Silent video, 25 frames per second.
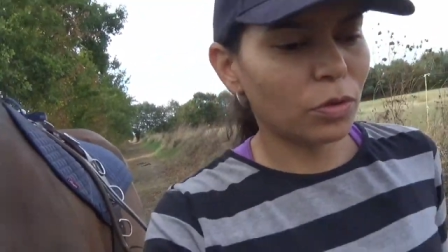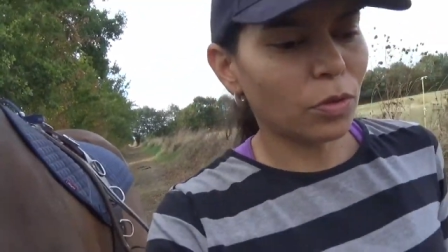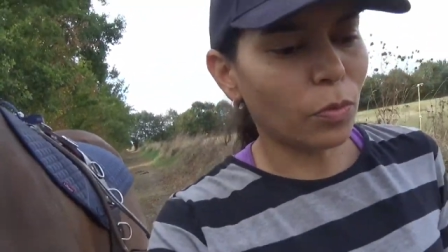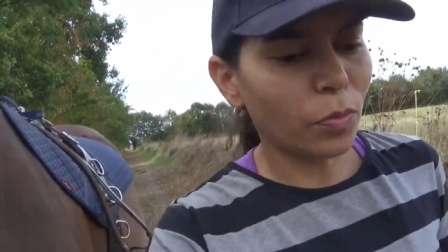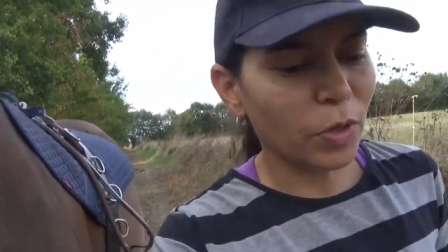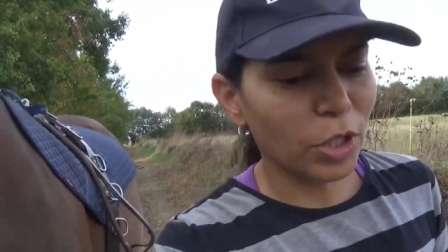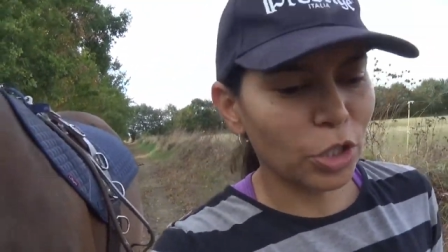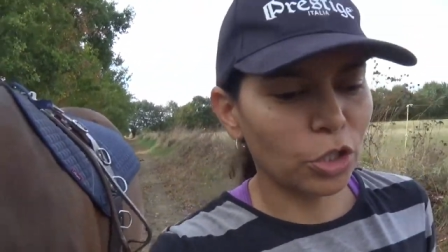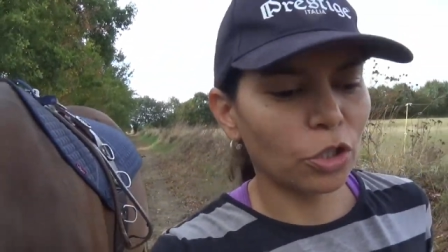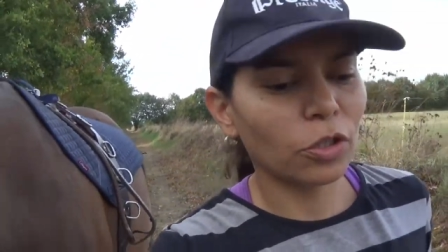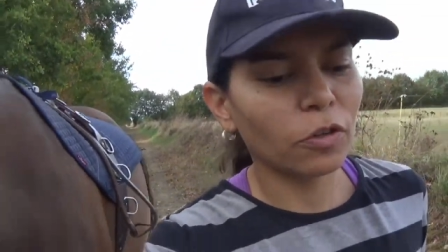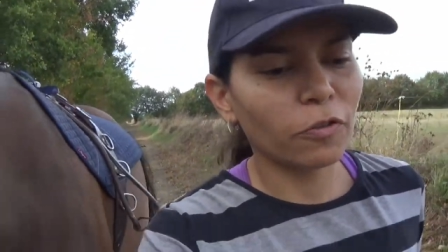the
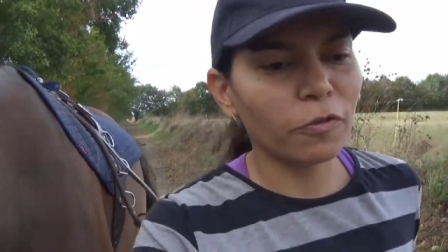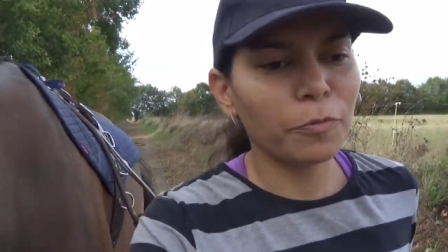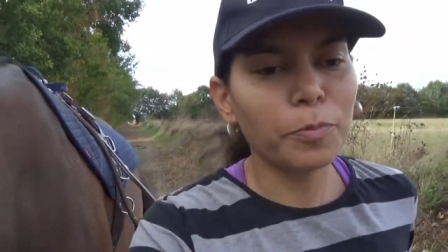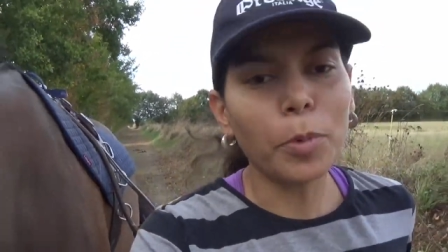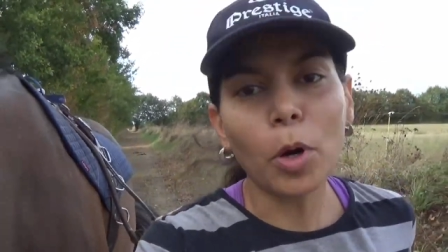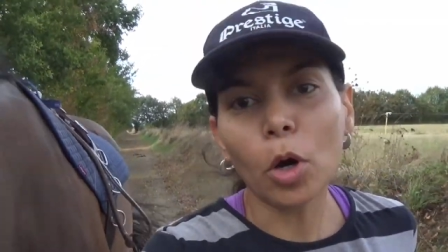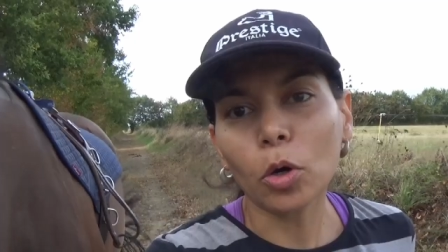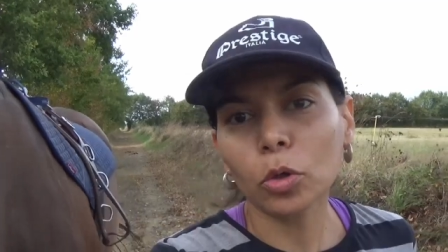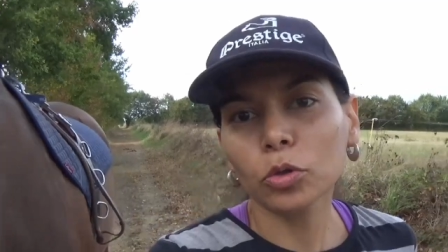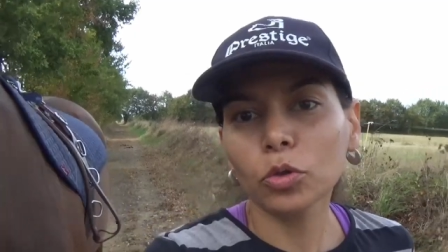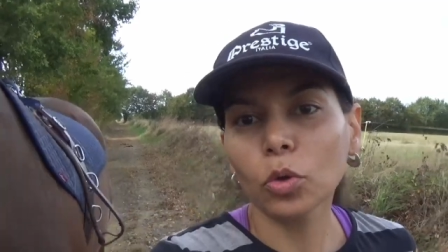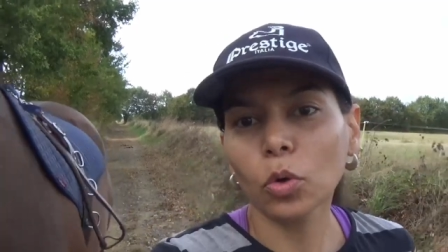region of
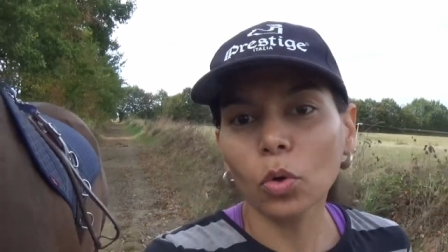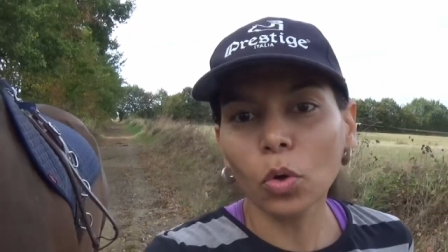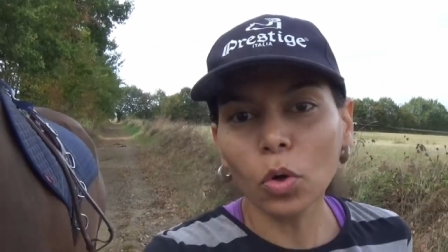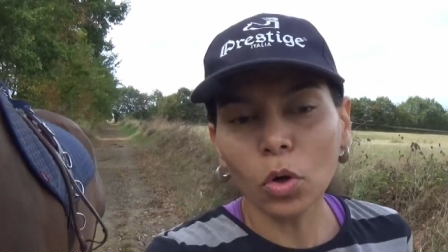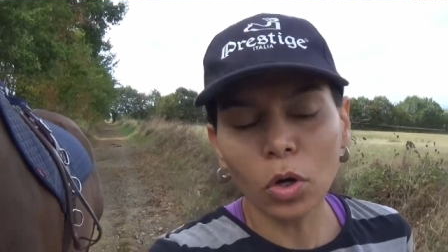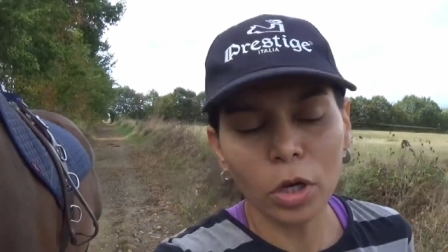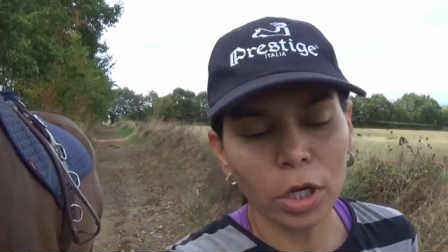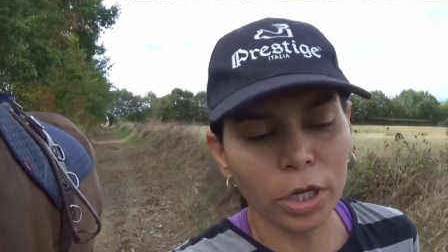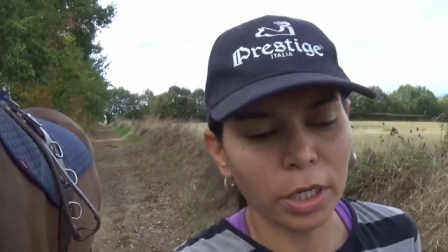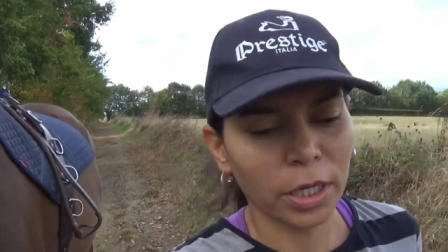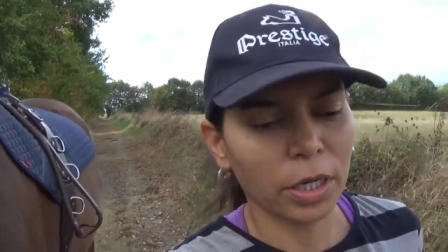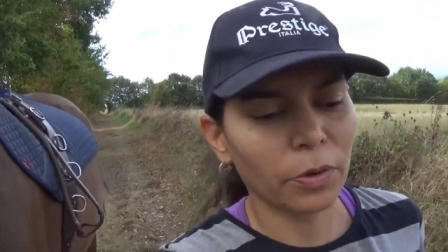Bordeaux
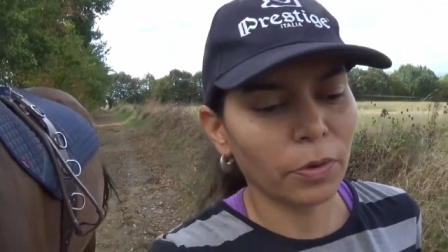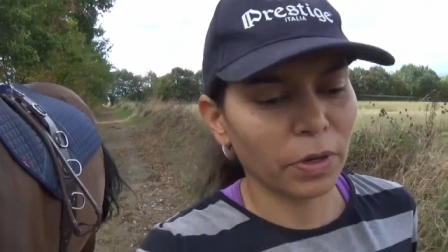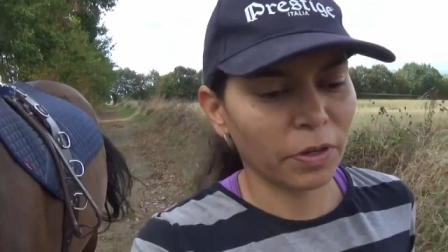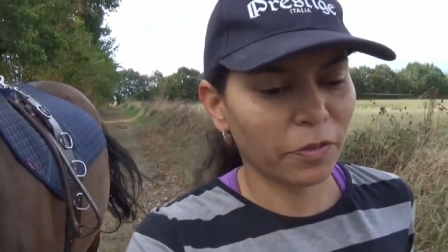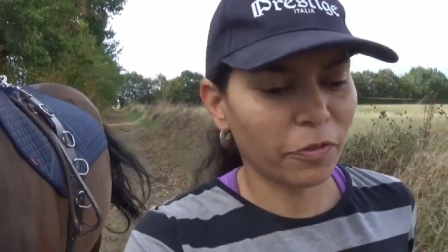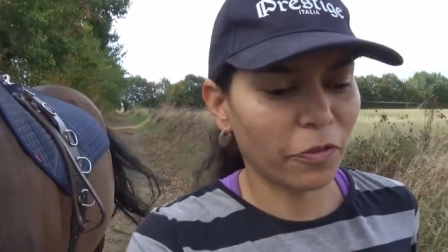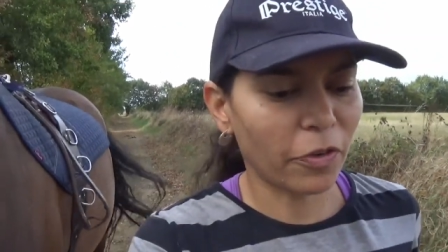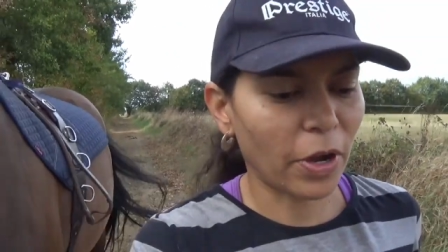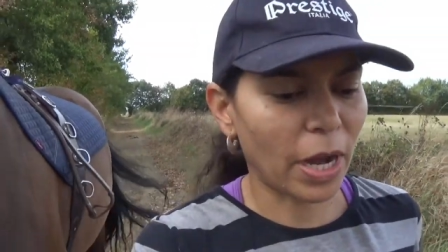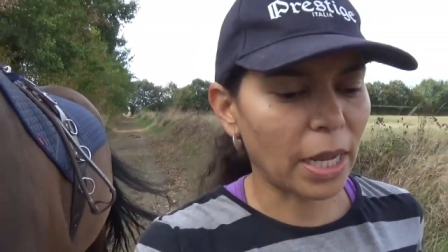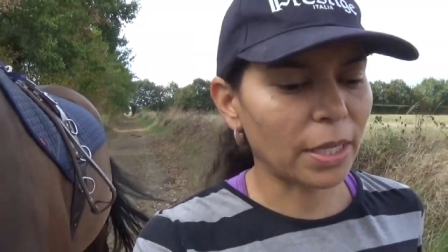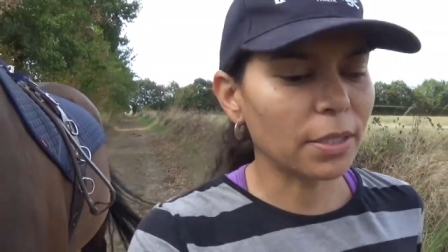here in
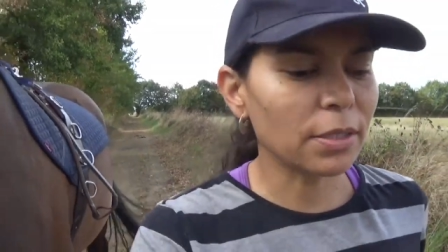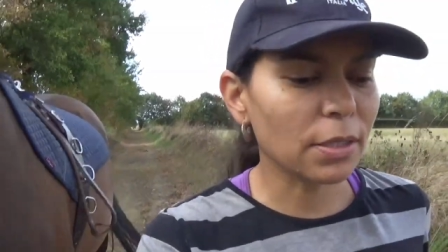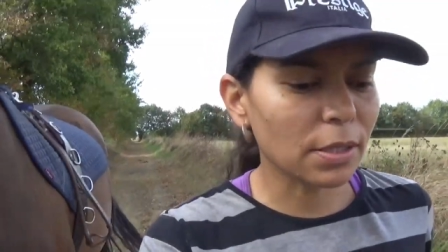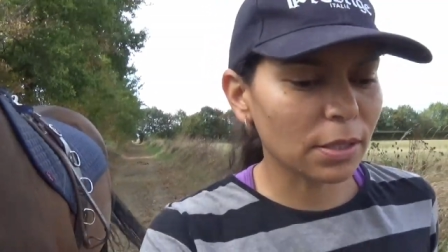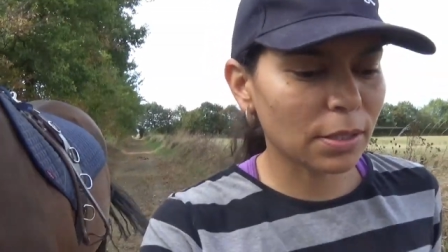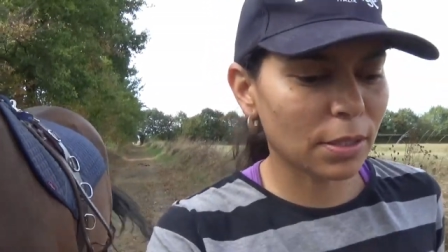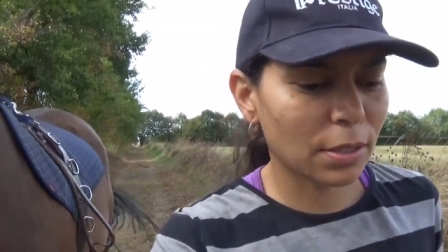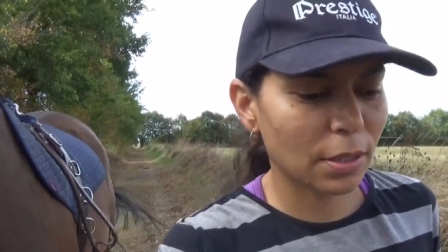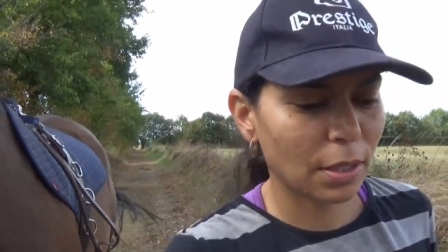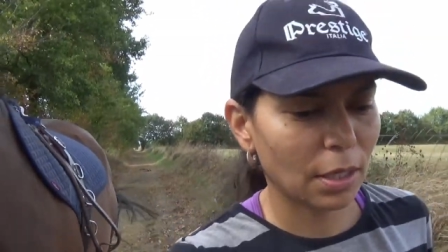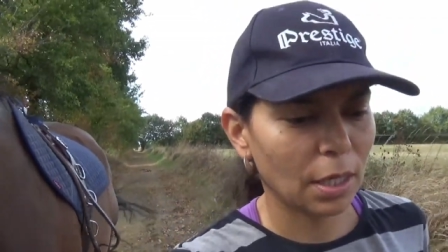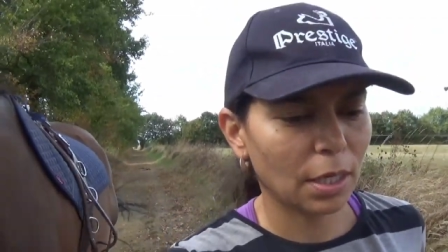
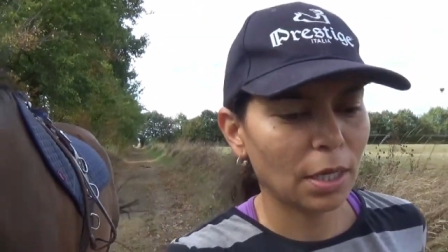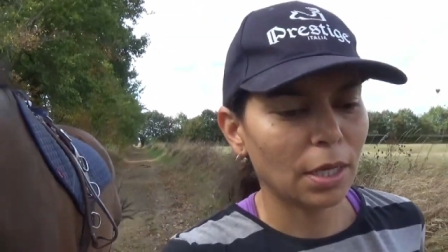France